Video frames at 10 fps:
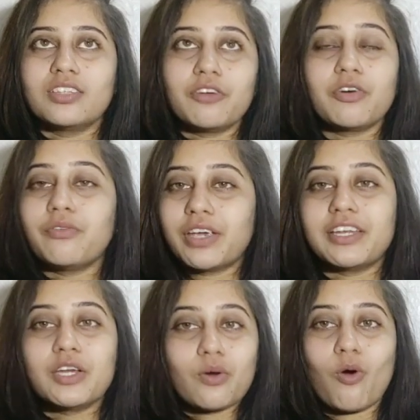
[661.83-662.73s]
they were
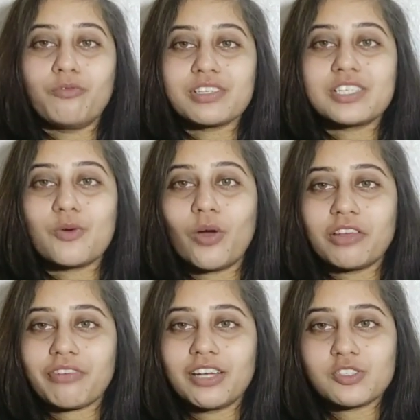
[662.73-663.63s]
very obviously
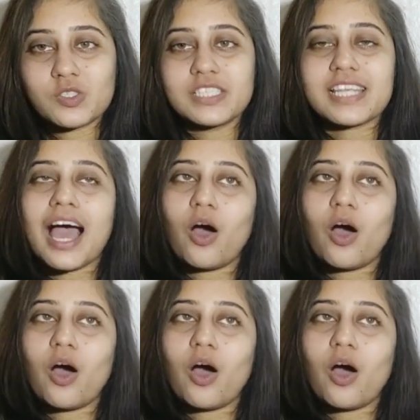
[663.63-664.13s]
qualified students.